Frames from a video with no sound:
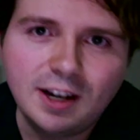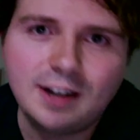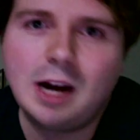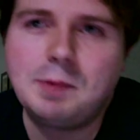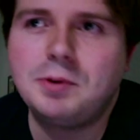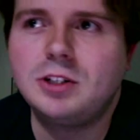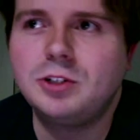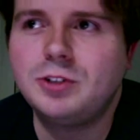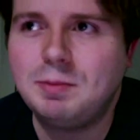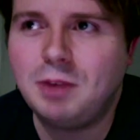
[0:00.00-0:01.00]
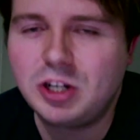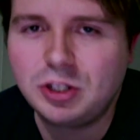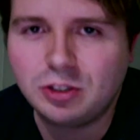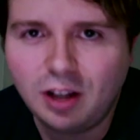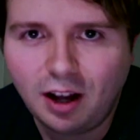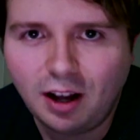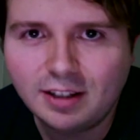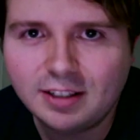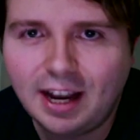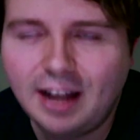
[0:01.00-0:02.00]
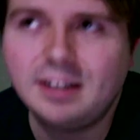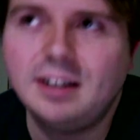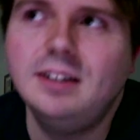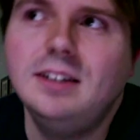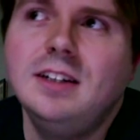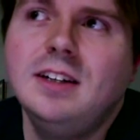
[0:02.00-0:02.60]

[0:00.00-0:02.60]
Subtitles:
and Harper were to create martial law in Canada,